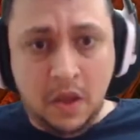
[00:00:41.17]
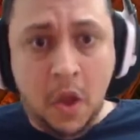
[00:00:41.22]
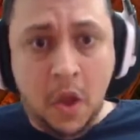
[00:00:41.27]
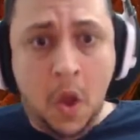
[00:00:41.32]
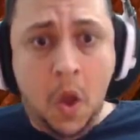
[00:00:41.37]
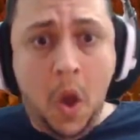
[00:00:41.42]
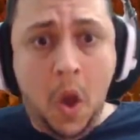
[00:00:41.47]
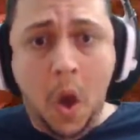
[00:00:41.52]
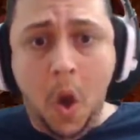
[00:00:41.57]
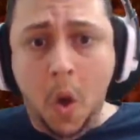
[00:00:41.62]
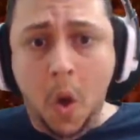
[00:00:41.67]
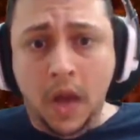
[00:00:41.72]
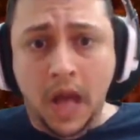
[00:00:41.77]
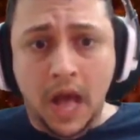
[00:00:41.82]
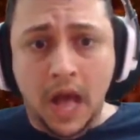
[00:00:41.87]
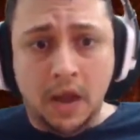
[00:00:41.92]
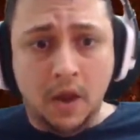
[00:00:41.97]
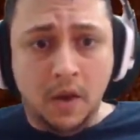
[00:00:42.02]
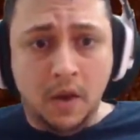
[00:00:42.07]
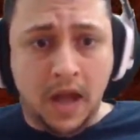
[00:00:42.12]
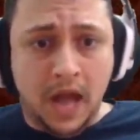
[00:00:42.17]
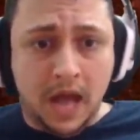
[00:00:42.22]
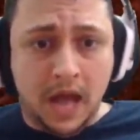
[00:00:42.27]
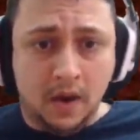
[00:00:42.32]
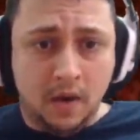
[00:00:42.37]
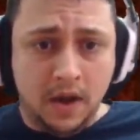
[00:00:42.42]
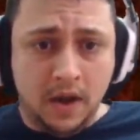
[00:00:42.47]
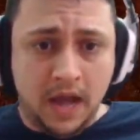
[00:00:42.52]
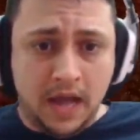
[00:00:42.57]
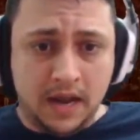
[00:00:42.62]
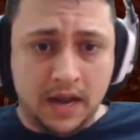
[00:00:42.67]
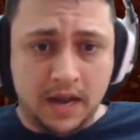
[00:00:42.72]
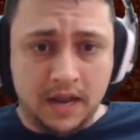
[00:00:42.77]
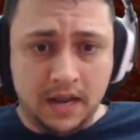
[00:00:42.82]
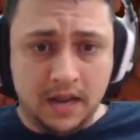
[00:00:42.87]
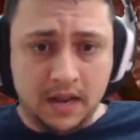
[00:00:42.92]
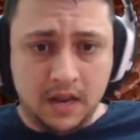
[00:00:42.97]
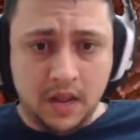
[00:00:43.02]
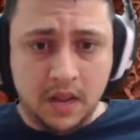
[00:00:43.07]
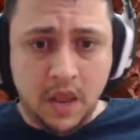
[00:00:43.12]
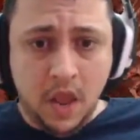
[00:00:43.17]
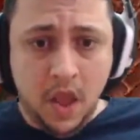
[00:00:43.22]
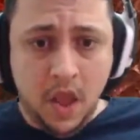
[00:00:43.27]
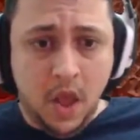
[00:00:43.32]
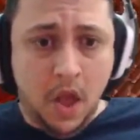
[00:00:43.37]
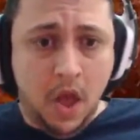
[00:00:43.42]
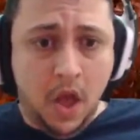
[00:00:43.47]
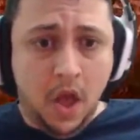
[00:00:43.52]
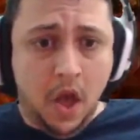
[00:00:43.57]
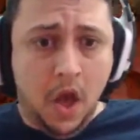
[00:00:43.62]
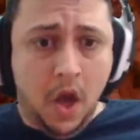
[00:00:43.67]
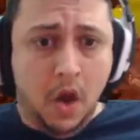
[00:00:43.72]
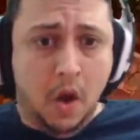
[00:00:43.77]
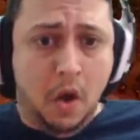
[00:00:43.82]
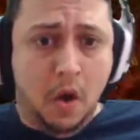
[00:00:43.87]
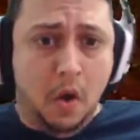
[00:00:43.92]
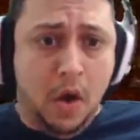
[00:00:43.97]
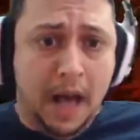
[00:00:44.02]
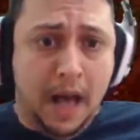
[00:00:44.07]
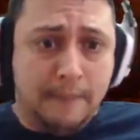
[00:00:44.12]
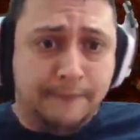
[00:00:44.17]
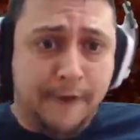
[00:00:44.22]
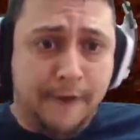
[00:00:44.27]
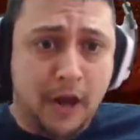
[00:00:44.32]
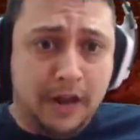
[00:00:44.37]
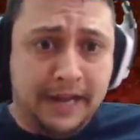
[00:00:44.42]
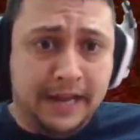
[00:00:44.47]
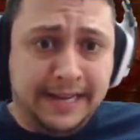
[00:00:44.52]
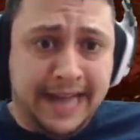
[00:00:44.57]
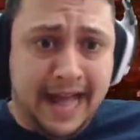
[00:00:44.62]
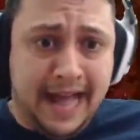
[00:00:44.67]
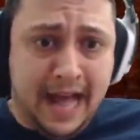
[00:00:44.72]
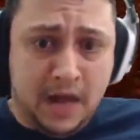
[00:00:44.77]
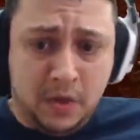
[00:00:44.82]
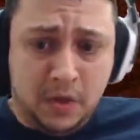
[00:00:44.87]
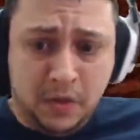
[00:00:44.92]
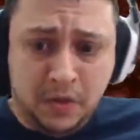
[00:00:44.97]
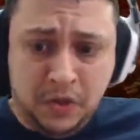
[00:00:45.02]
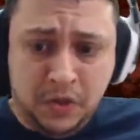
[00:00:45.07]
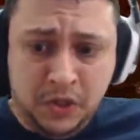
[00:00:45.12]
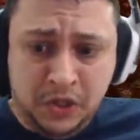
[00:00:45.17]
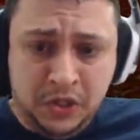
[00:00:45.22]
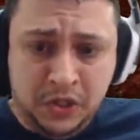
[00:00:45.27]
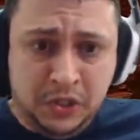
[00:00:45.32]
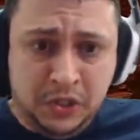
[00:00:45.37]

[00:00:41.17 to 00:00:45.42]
Oh god, oh god, oh god. Oh, I'm falling down!